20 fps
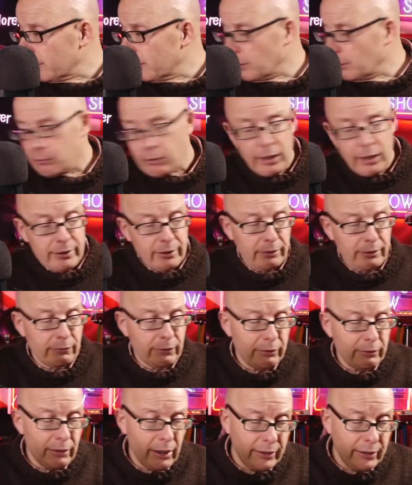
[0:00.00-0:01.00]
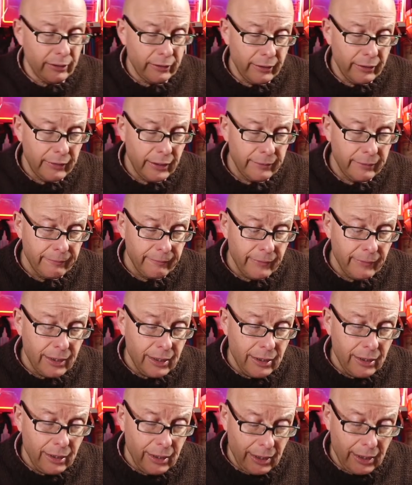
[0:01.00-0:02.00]
We're right on the thing.
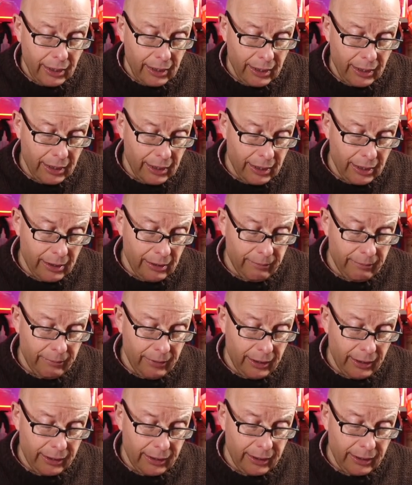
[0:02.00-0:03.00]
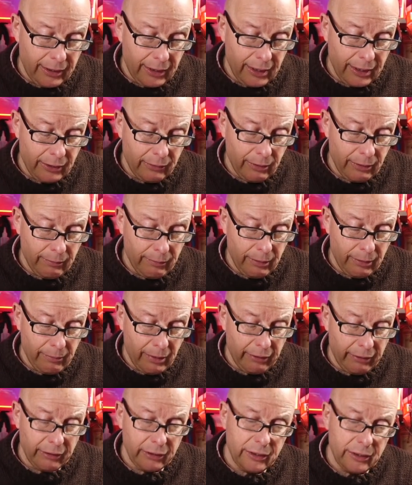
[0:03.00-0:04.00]
Yes, the states went by
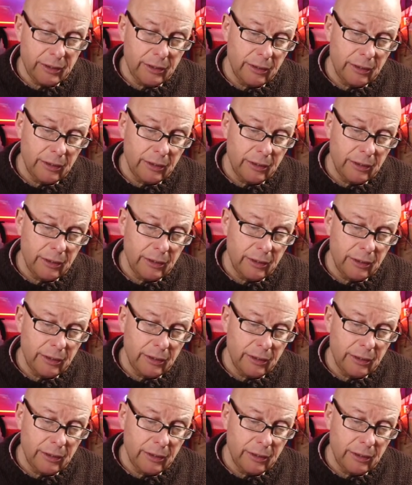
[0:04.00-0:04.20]
merit.